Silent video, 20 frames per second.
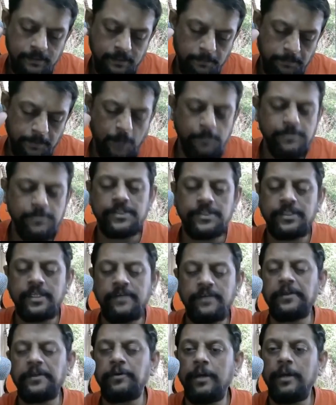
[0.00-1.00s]
promises
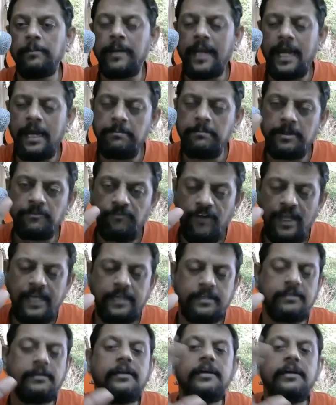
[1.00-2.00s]
given to Abraham
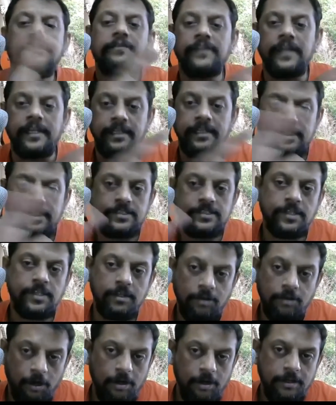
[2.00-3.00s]
reflect that he is a
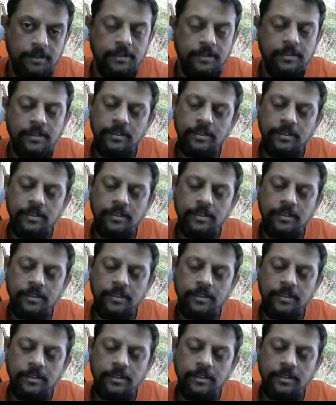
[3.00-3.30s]
God